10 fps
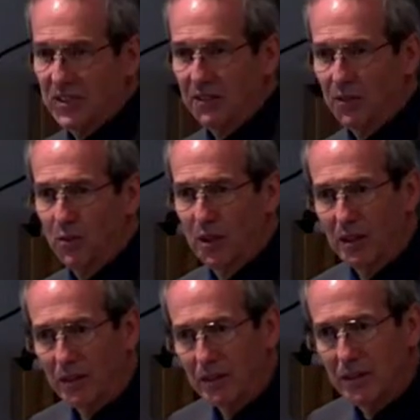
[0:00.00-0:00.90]
for real?
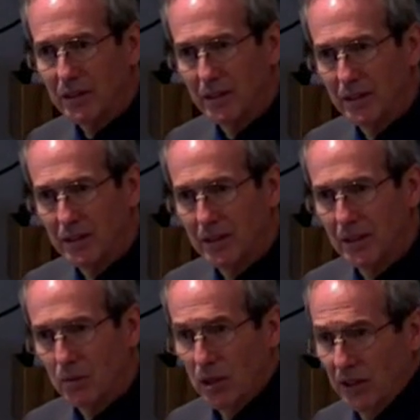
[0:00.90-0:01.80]

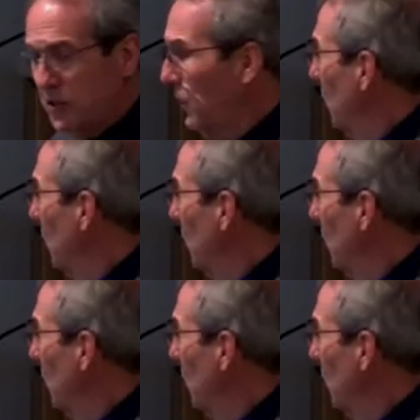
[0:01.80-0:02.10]
Well, it's for